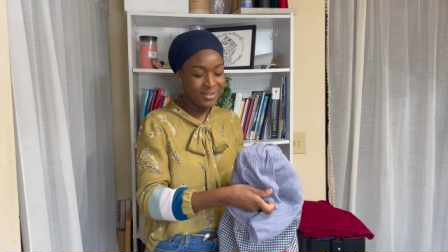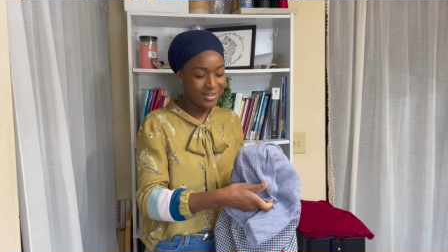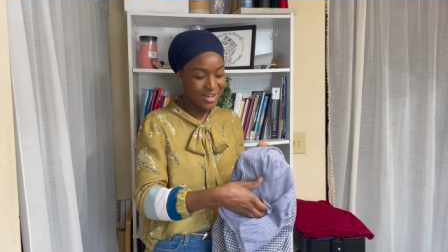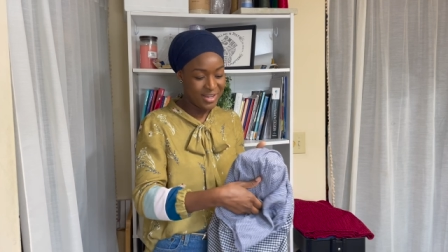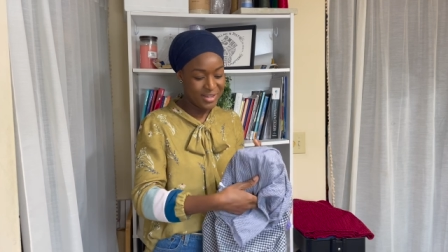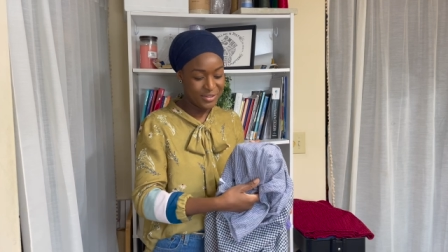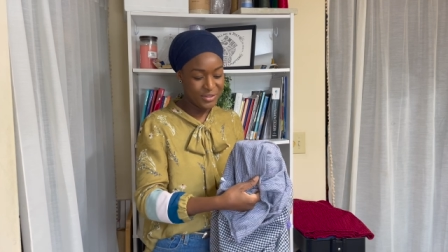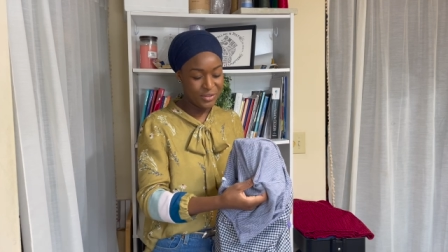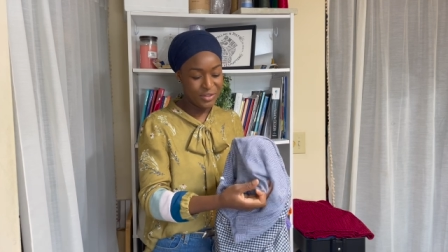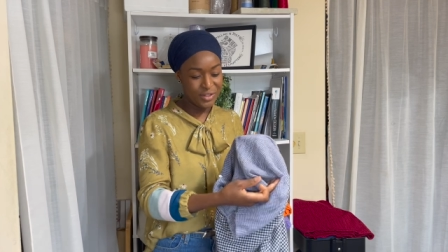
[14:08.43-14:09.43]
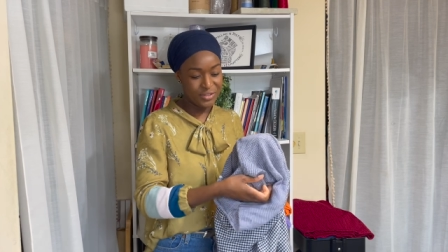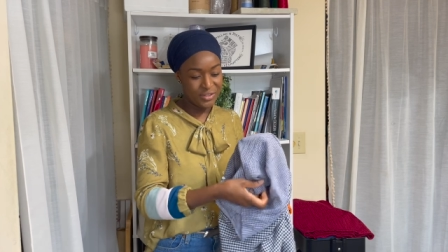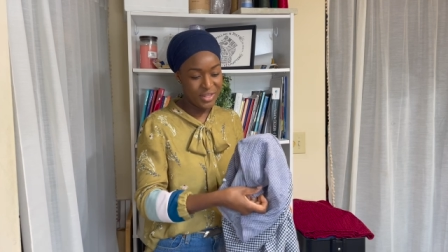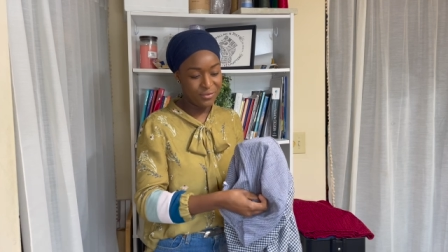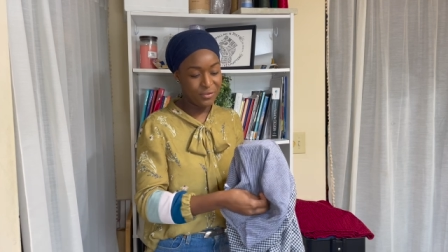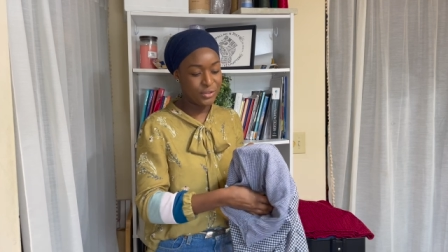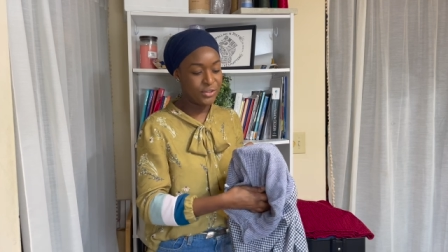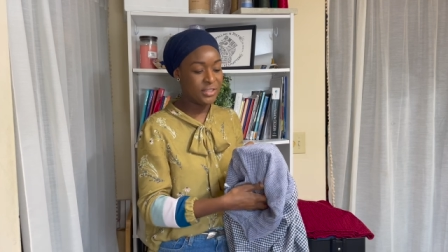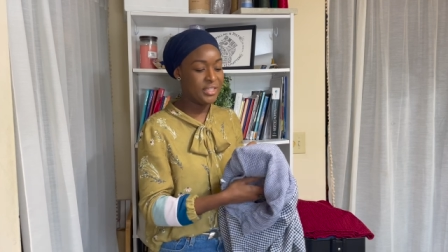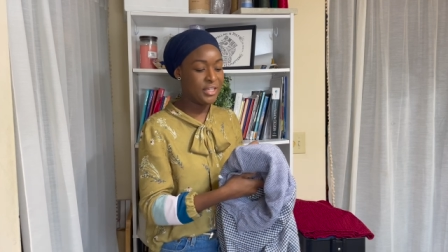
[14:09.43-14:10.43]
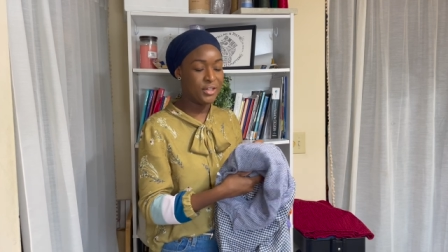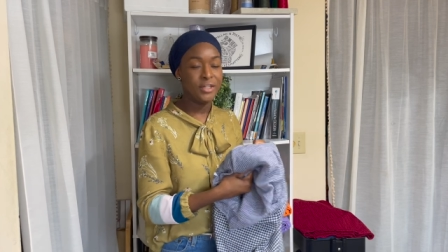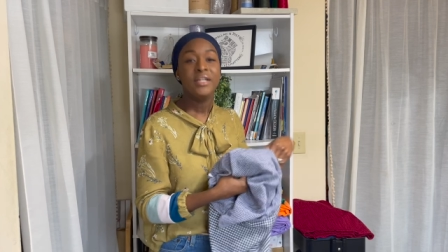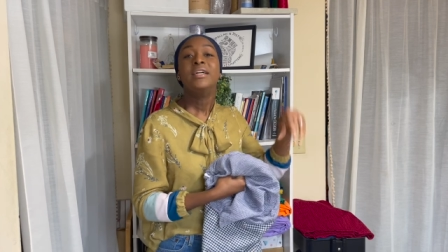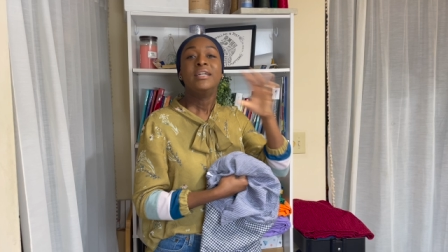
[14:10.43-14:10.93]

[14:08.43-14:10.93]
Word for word: uh, to the to that first tier